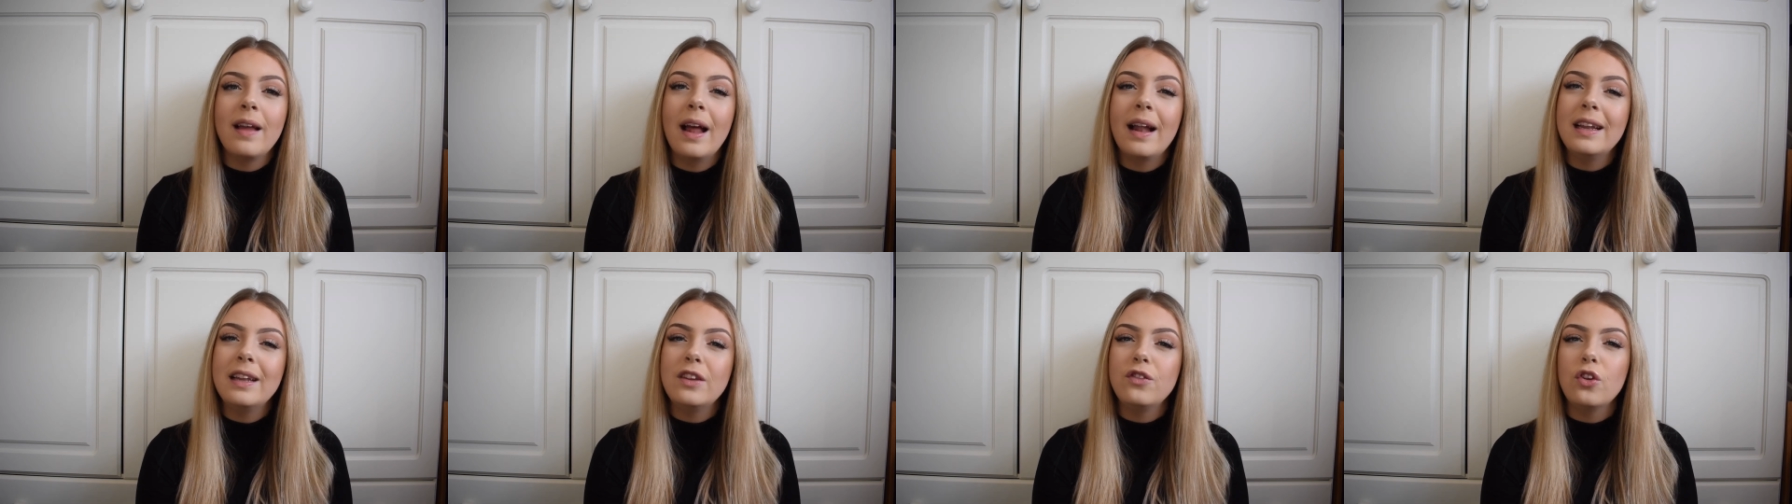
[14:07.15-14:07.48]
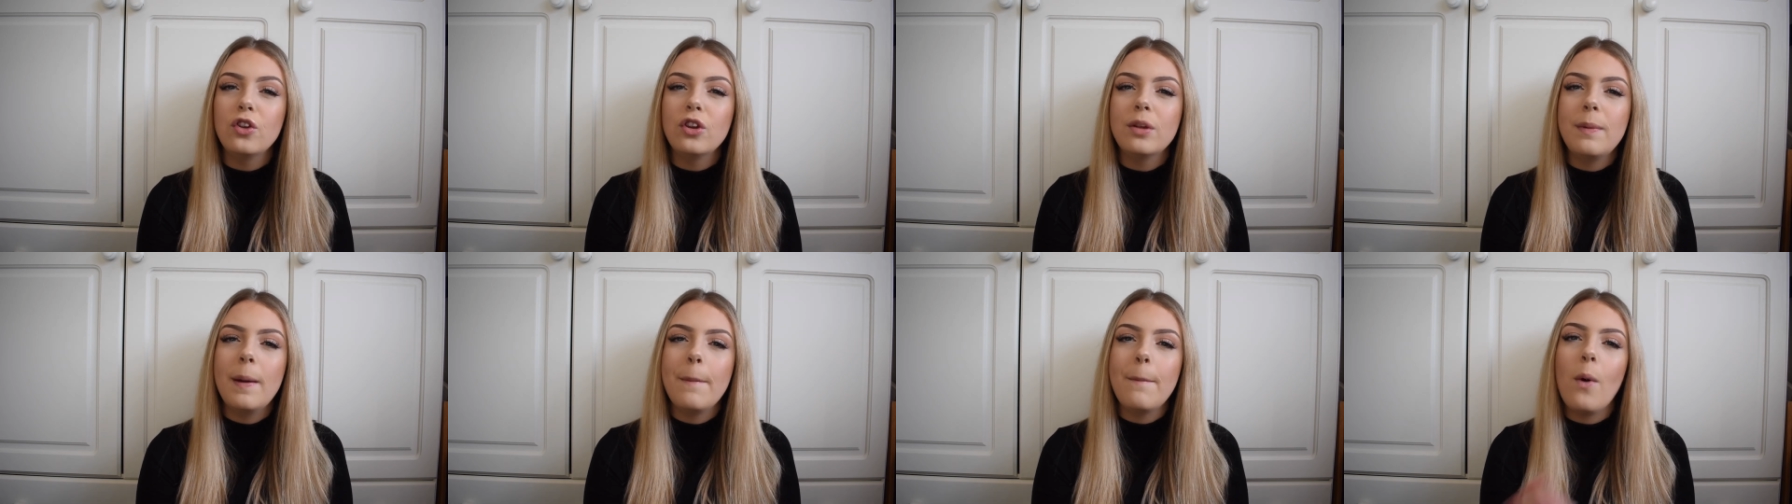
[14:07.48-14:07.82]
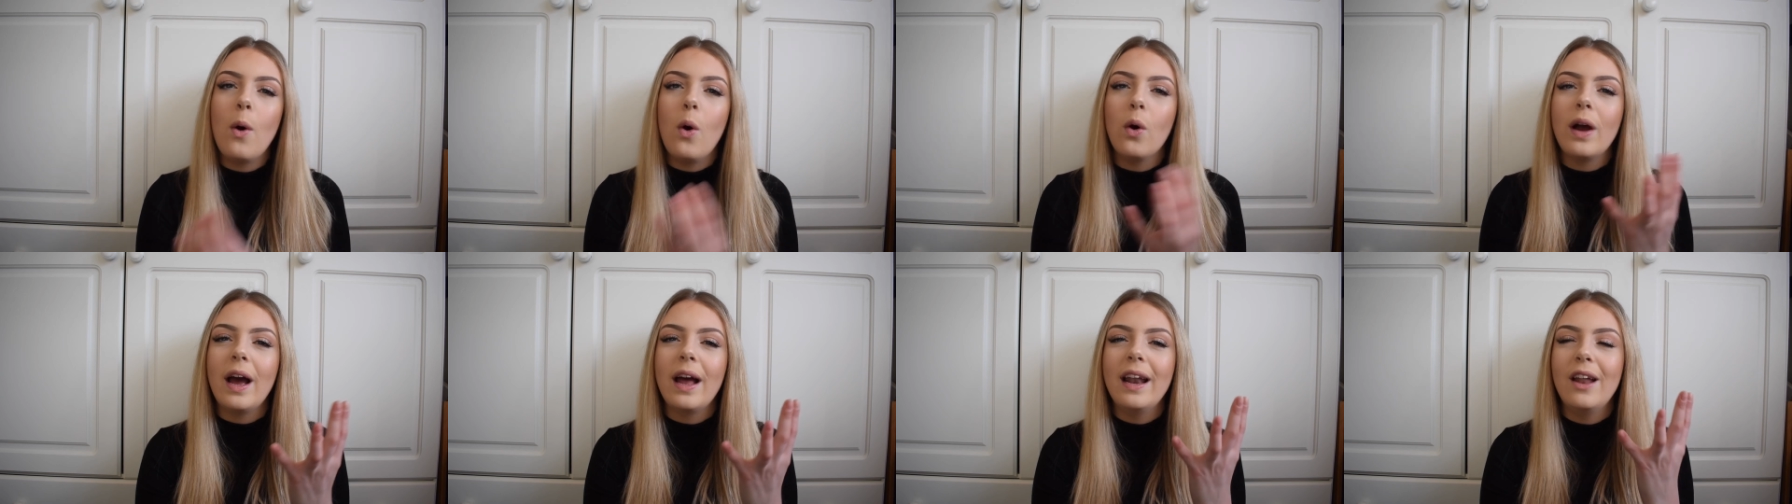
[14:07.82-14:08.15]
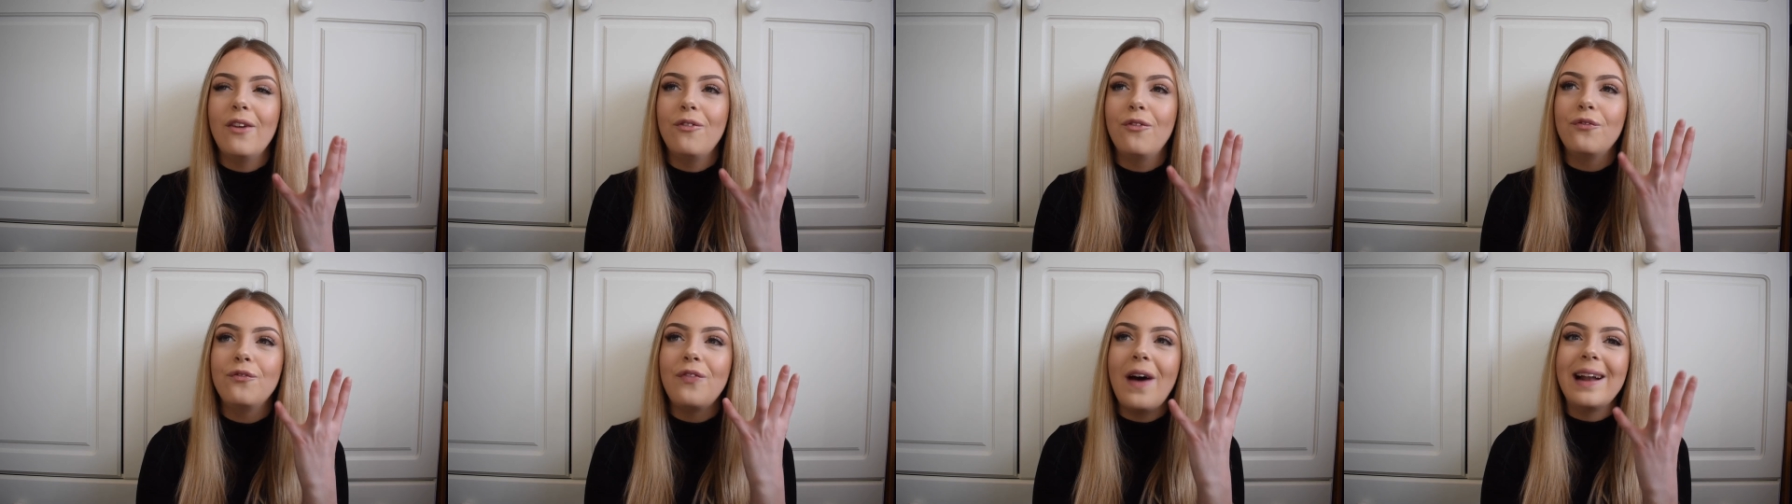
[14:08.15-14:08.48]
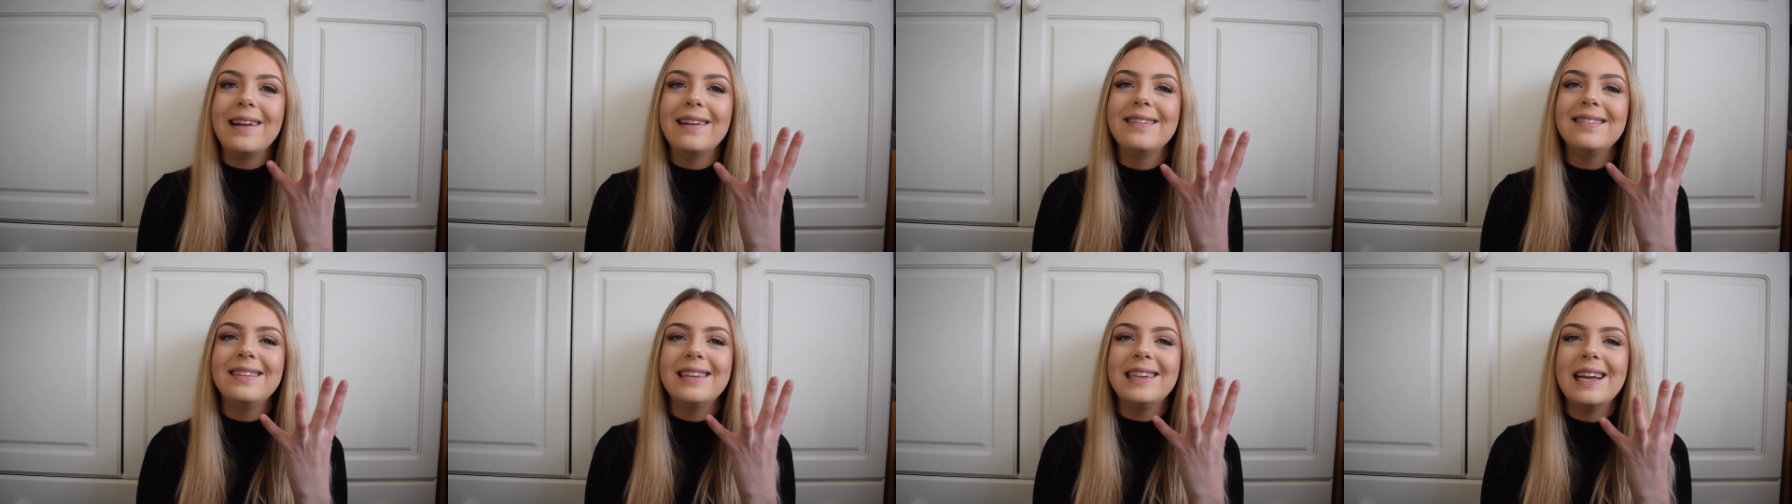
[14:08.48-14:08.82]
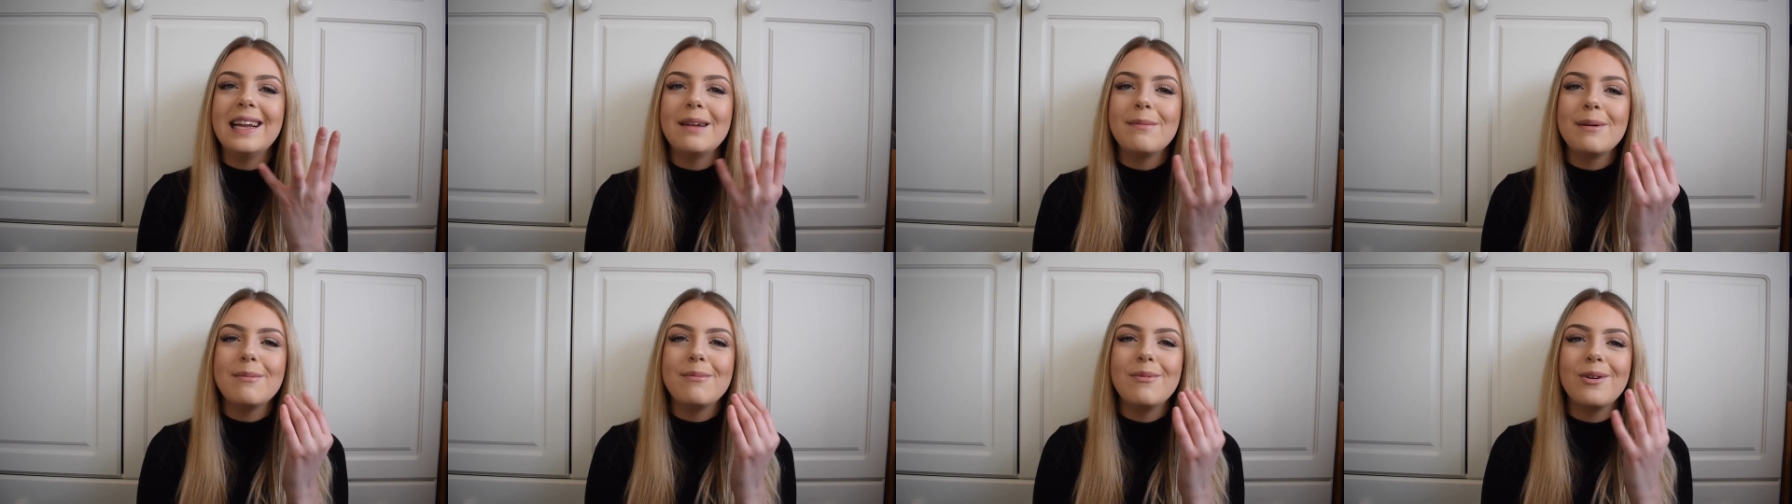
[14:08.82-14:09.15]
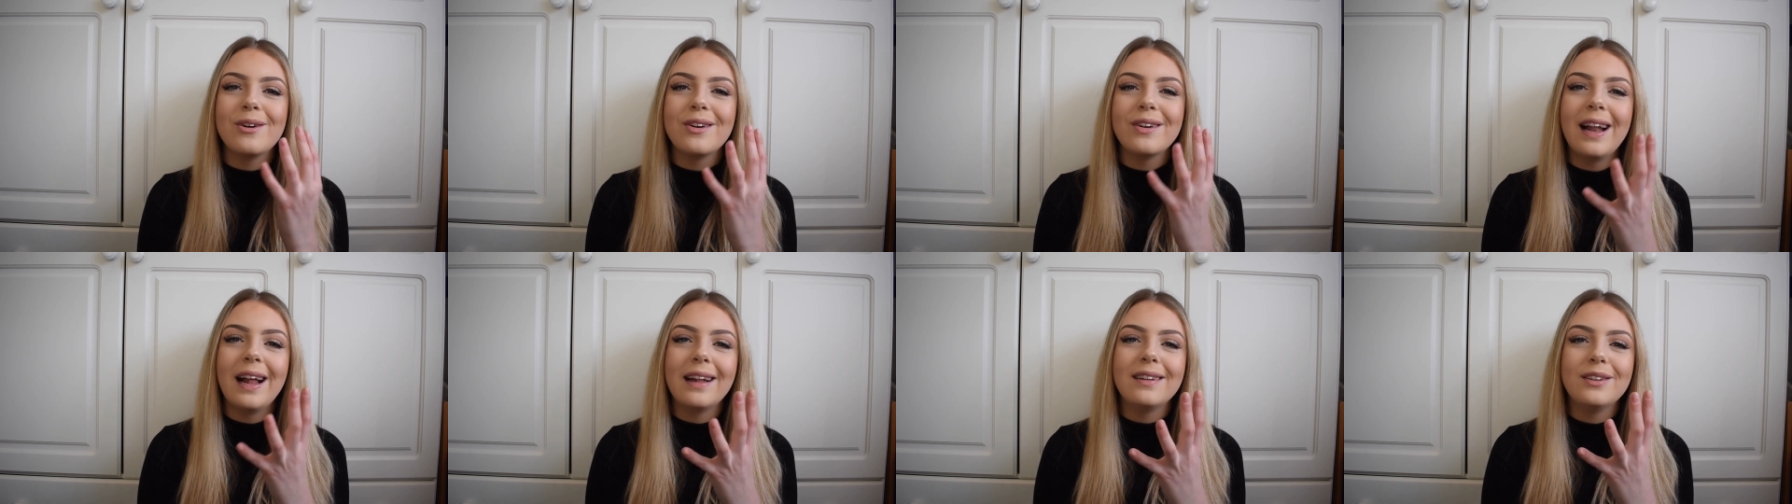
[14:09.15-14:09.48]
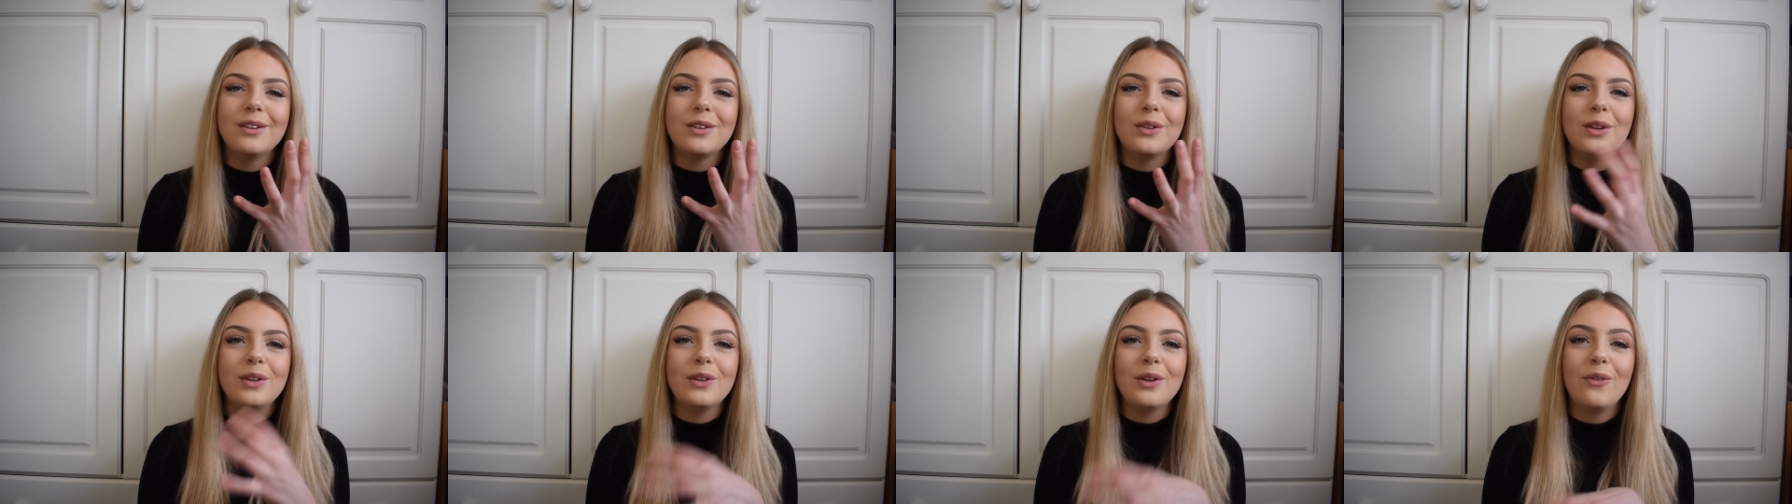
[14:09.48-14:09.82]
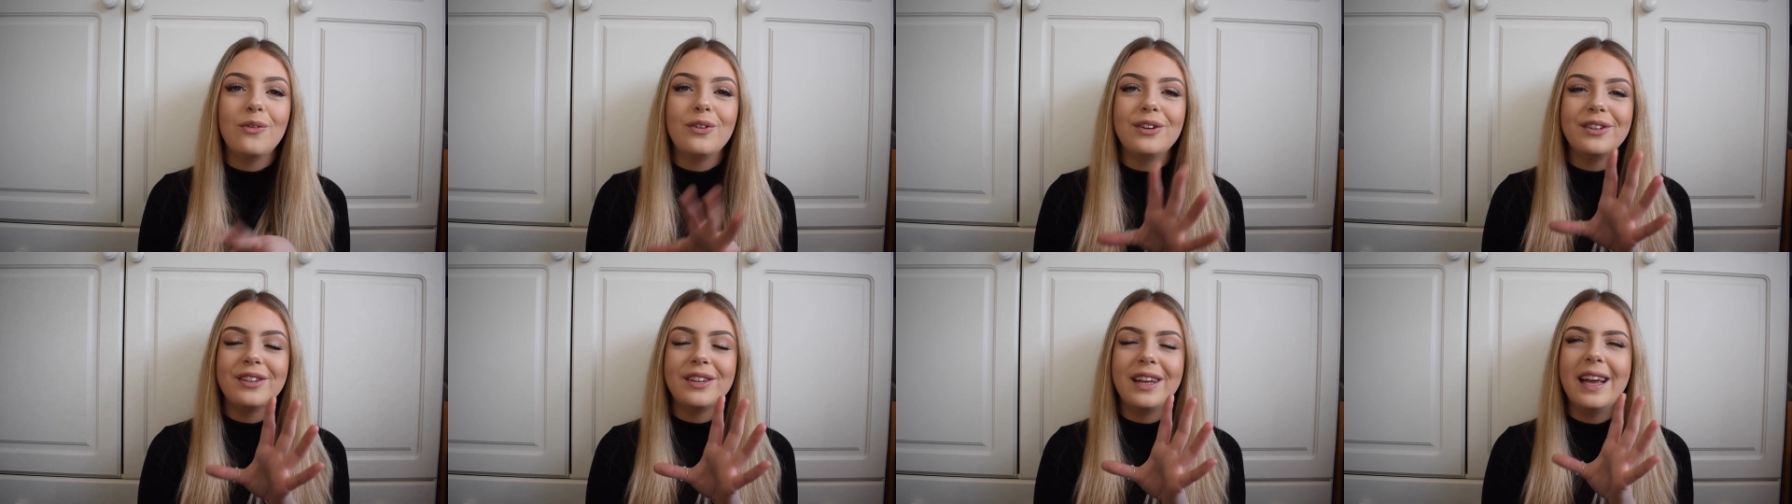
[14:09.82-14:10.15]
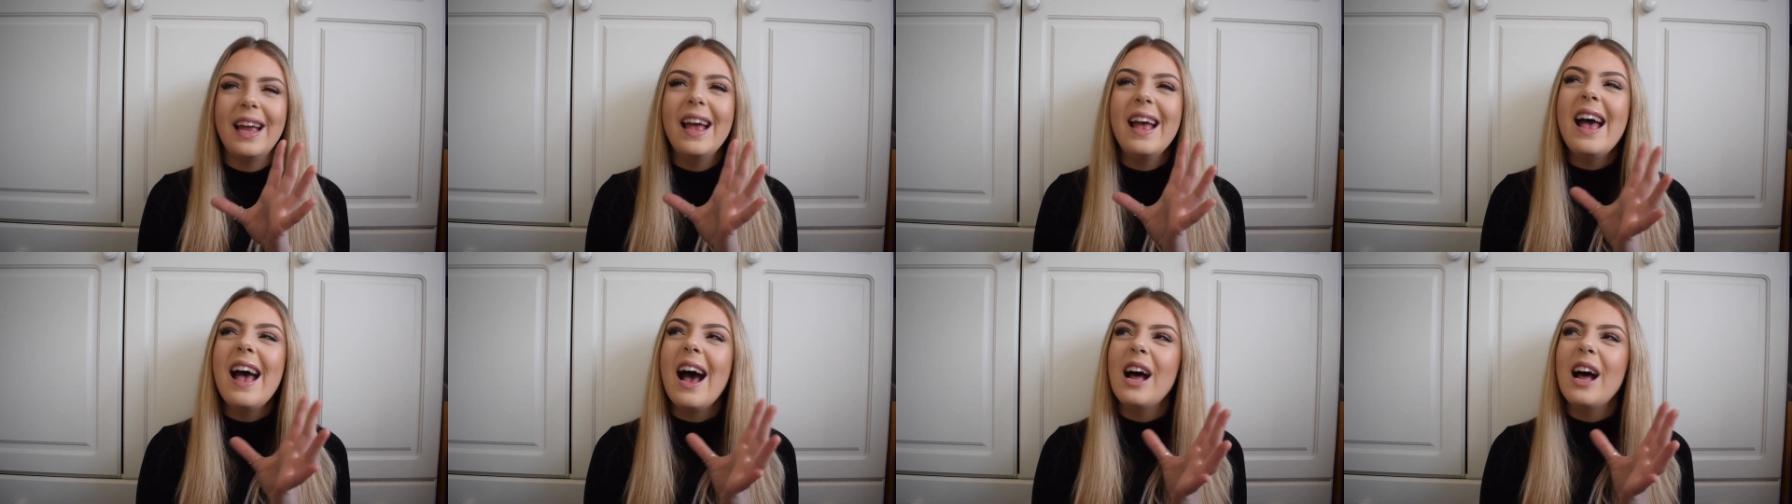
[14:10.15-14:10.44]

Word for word: and it's just a bit more kind of fancy and a bit more classic, because it's obviously,